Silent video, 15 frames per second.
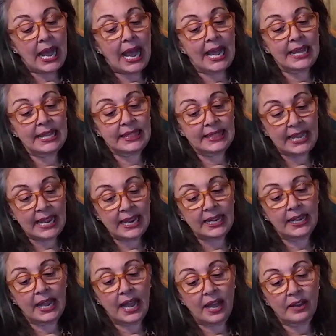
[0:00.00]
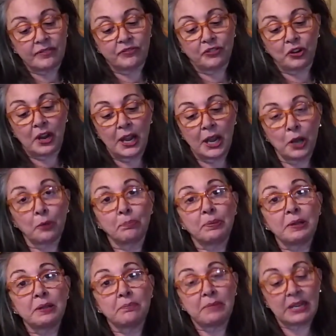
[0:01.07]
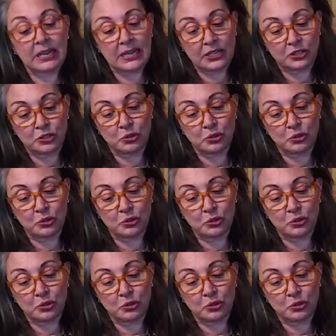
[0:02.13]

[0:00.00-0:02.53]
I thank God for helping me